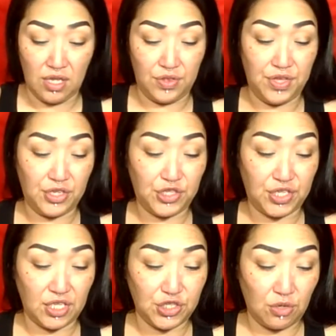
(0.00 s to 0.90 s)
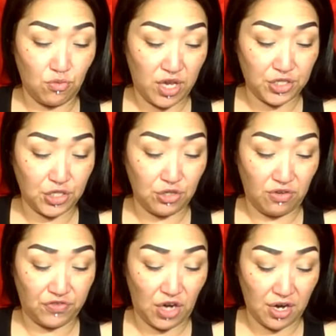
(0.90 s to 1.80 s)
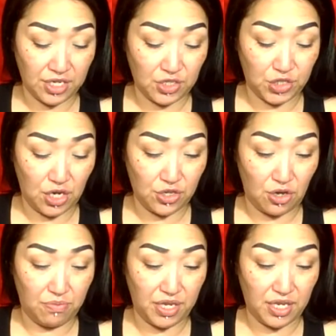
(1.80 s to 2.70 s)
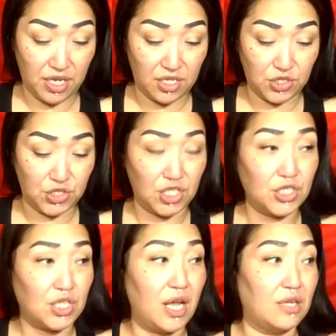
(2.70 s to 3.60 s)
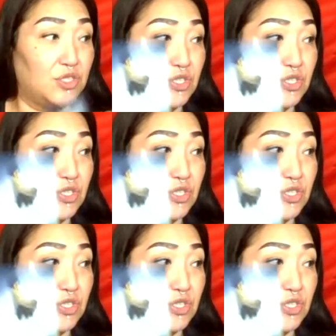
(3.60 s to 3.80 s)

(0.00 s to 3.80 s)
There's still some residue of darkness here though, because these clouds are